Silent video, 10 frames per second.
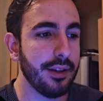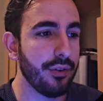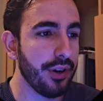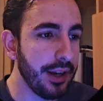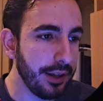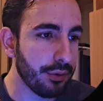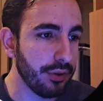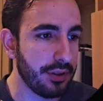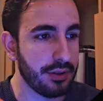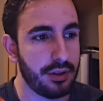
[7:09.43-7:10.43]
really
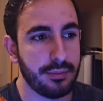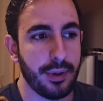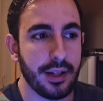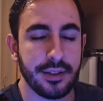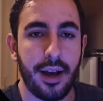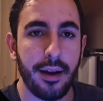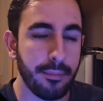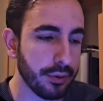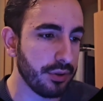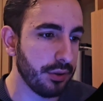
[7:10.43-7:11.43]
good results because I'm
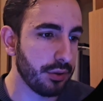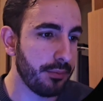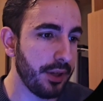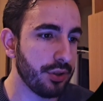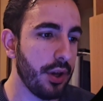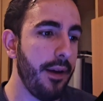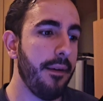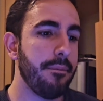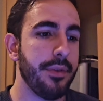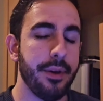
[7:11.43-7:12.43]
posting so much.
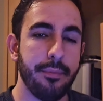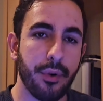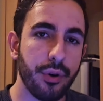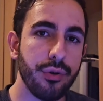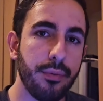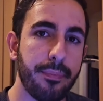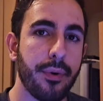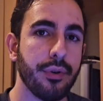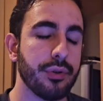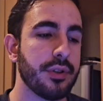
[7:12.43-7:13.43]
The more you
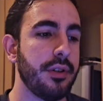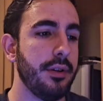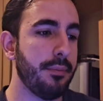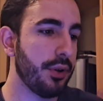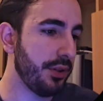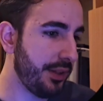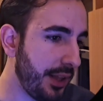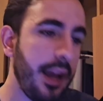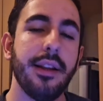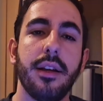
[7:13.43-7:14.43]
post, the more
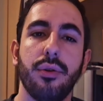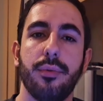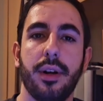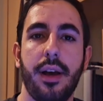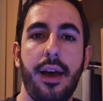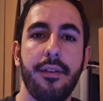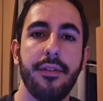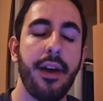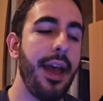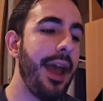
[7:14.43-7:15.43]
data you will have,
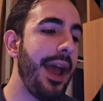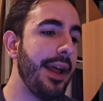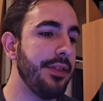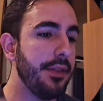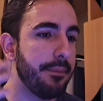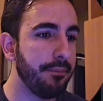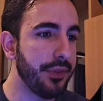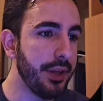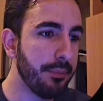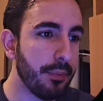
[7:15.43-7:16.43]
and
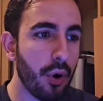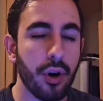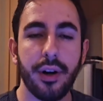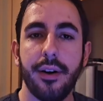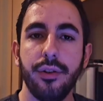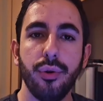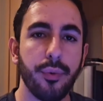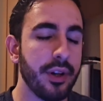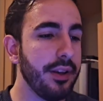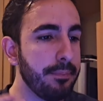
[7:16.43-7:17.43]
the more you
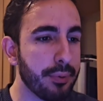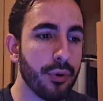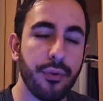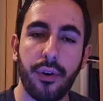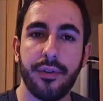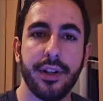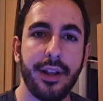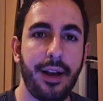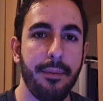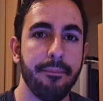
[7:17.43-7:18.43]
will improve over time.